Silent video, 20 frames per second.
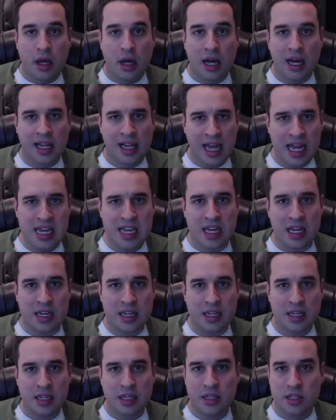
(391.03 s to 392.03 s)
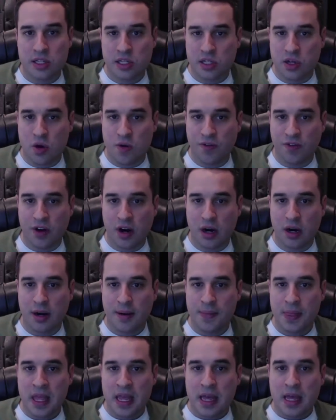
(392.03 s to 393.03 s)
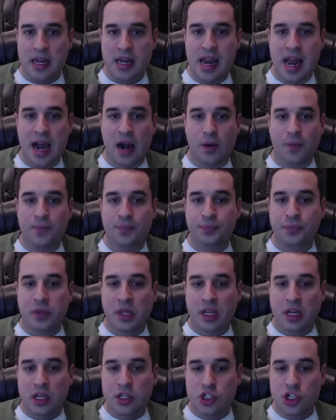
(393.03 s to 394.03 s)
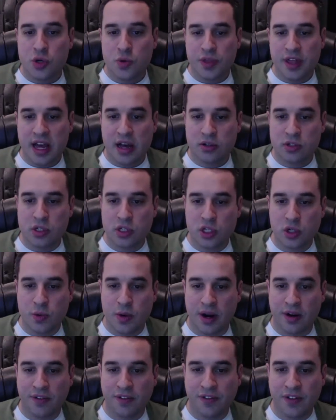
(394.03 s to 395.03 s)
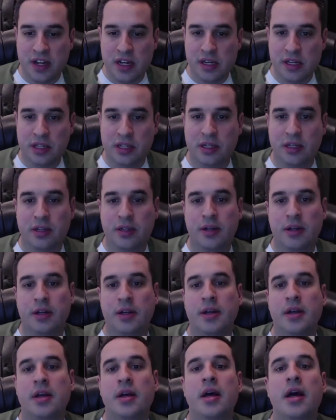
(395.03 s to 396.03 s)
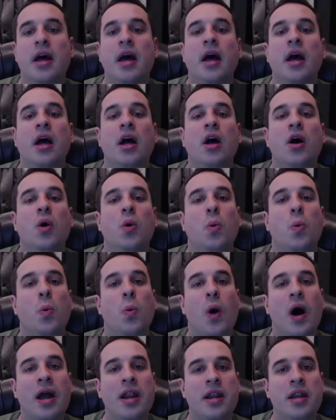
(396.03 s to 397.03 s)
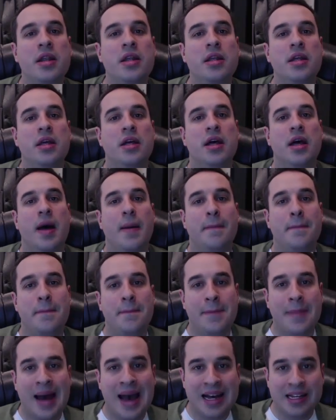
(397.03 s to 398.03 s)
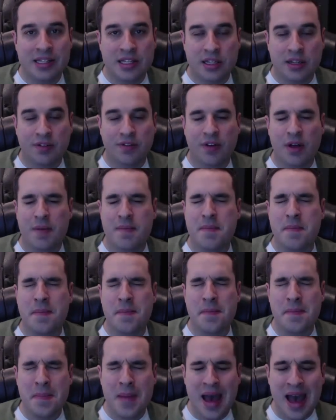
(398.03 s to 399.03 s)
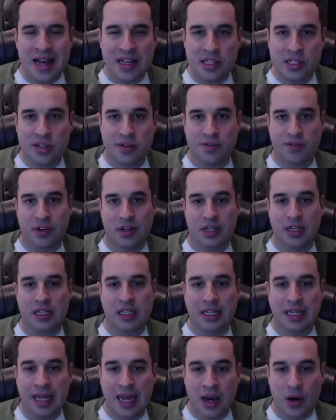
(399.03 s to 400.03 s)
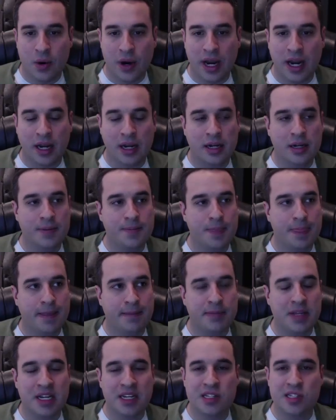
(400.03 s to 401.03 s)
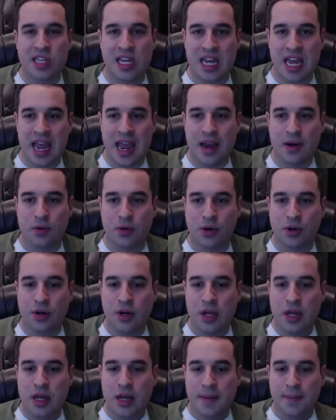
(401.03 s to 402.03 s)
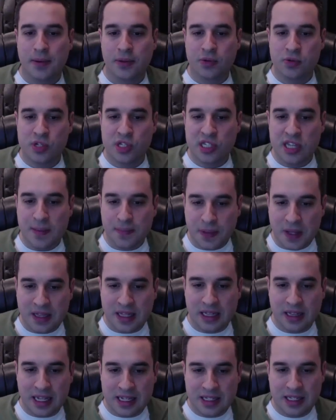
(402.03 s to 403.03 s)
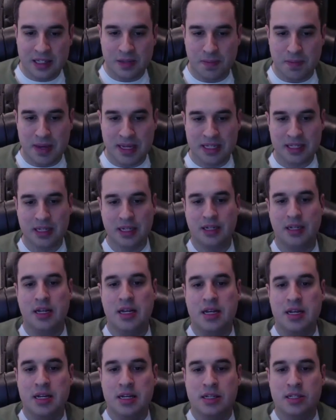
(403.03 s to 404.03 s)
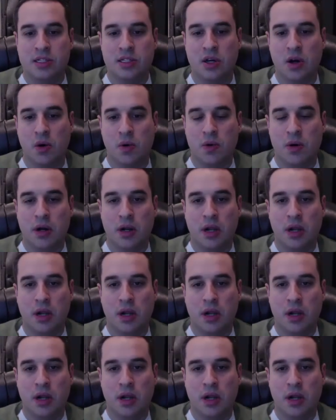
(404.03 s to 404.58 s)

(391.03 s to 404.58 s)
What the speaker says: I like it so far. Now, 2,000 square feet, one massive, glaring, I'm not going to say error, but there's something that this is missing. So,